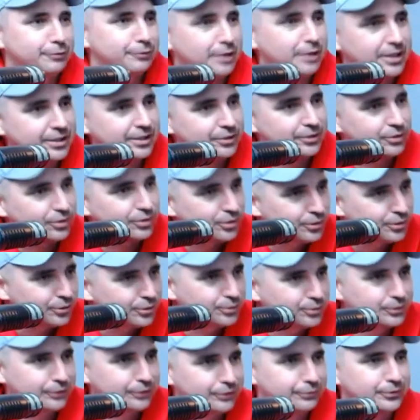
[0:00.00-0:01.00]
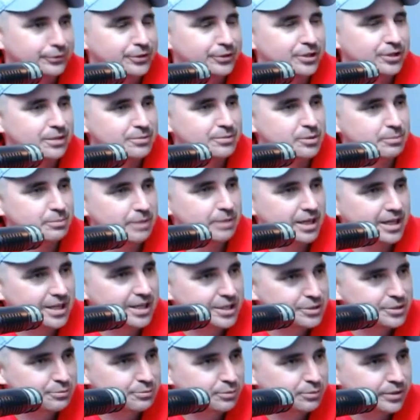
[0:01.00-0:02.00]
have run all different types of
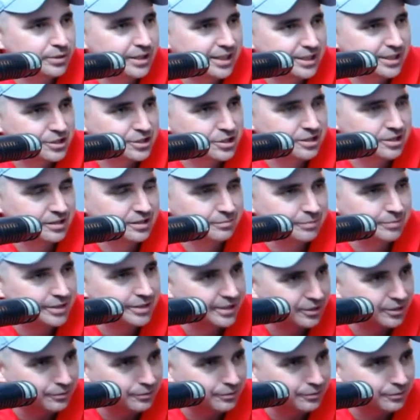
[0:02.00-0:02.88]
bars would actually be